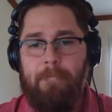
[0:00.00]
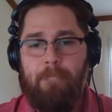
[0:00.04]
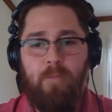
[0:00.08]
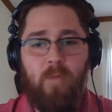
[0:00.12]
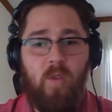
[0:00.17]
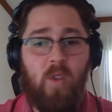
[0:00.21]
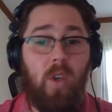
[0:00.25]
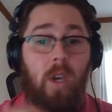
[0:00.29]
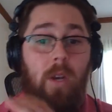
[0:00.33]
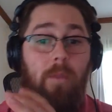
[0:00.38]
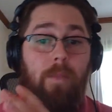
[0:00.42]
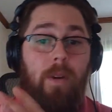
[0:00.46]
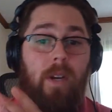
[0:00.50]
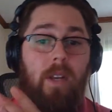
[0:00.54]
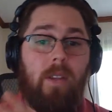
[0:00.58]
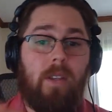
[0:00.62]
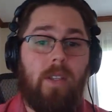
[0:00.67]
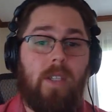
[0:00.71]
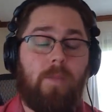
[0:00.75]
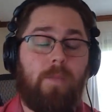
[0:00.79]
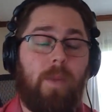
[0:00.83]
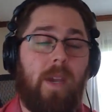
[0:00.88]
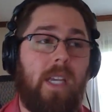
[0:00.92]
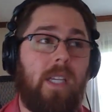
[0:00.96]
So I'd been in the
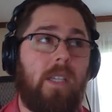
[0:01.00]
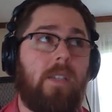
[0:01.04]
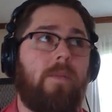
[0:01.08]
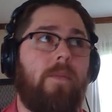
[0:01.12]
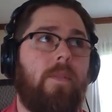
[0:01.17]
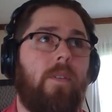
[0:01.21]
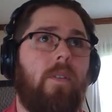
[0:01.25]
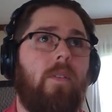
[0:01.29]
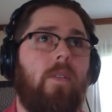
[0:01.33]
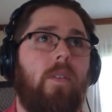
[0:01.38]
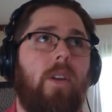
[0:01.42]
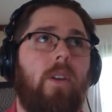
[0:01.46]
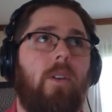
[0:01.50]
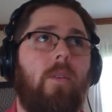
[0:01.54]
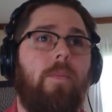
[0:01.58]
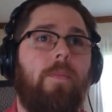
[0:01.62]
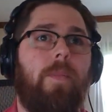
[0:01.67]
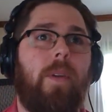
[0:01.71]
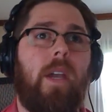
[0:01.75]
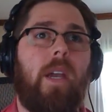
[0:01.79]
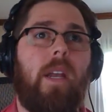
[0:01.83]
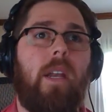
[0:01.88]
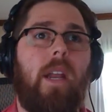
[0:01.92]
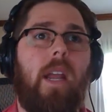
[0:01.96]
space for a little
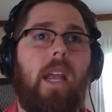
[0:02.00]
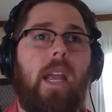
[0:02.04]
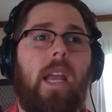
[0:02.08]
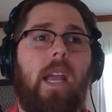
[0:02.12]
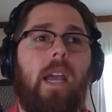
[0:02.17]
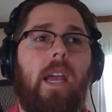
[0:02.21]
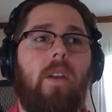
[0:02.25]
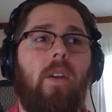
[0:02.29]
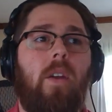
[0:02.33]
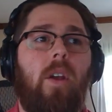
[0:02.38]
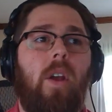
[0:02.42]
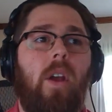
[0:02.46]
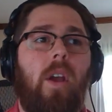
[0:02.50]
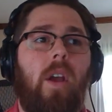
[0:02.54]
bit, and